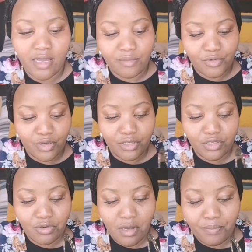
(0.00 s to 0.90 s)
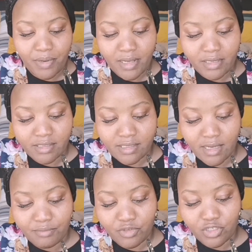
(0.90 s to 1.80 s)
I am going to apply
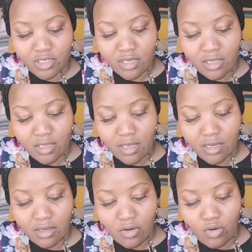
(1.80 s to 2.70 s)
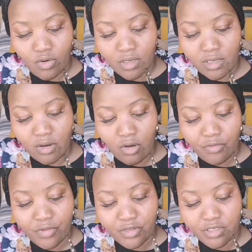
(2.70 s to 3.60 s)
some gel and only
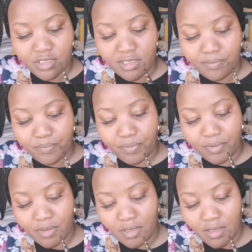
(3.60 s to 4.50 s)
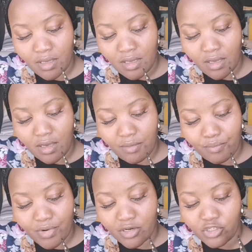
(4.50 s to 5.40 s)
on the tip
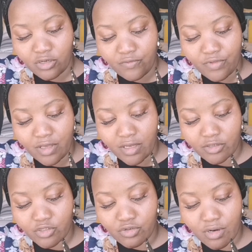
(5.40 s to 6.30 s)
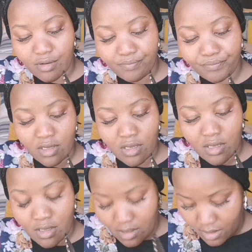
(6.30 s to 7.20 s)
and brush off the extra.
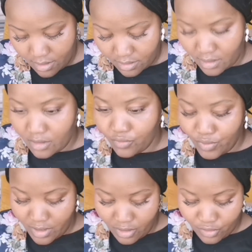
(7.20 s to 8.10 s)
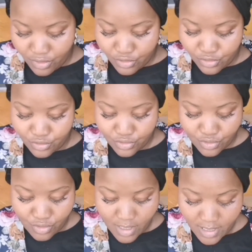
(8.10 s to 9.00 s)
And then we are going to
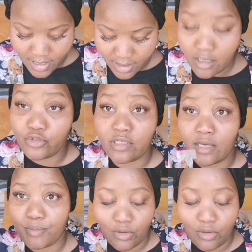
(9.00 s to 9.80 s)
draw a line.